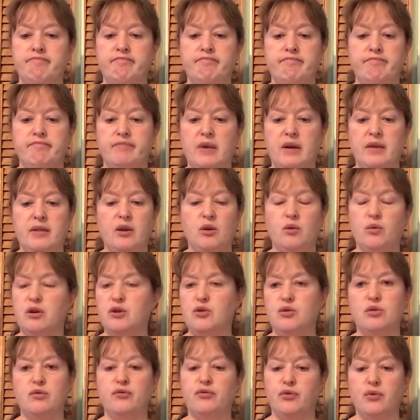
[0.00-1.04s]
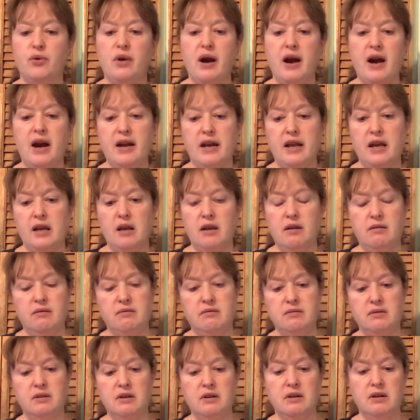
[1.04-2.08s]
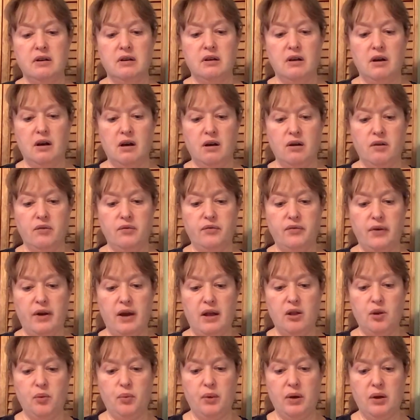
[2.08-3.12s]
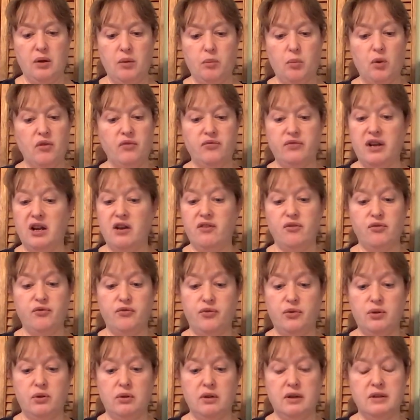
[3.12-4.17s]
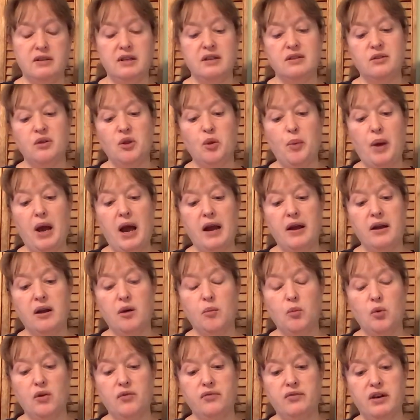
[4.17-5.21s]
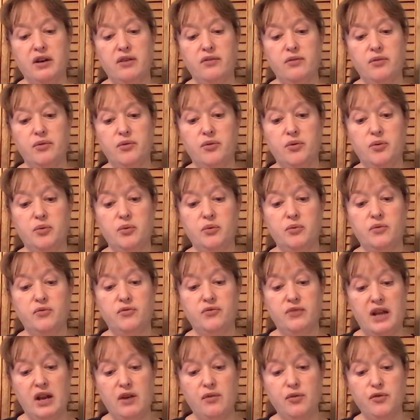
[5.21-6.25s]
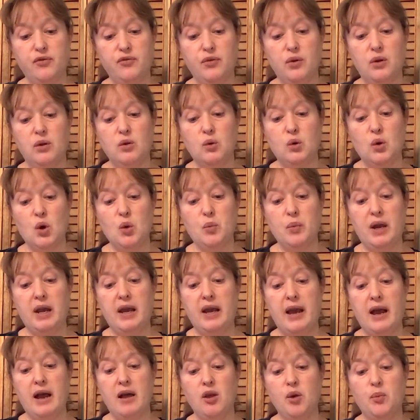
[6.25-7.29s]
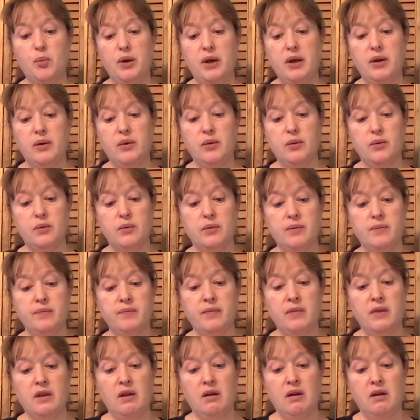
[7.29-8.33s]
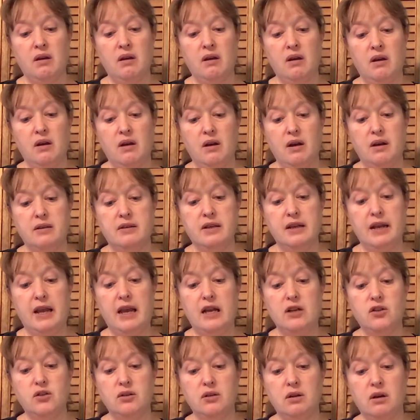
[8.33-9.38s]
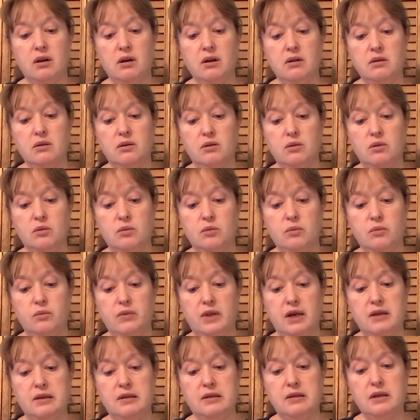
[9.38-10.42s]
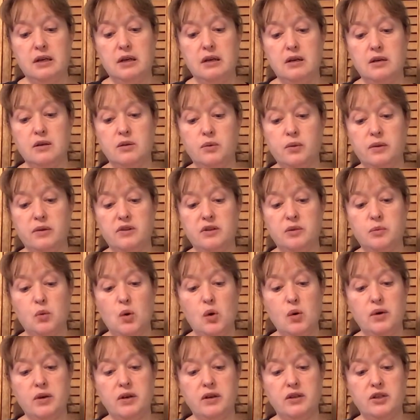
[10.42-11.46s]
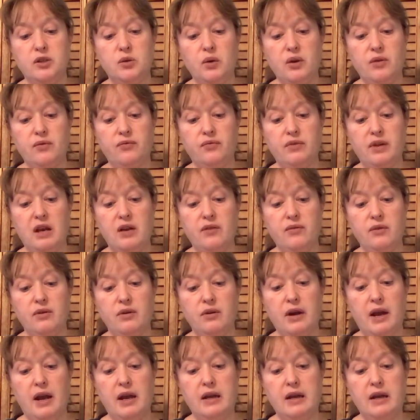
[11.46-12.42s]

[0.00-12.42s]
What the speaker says: like the original variety of jalapeno, more flavorful. It says on the back here, more flavorful gourmet jalapeno. It's an ancient heirloom that sings with smoky, sweet flavor and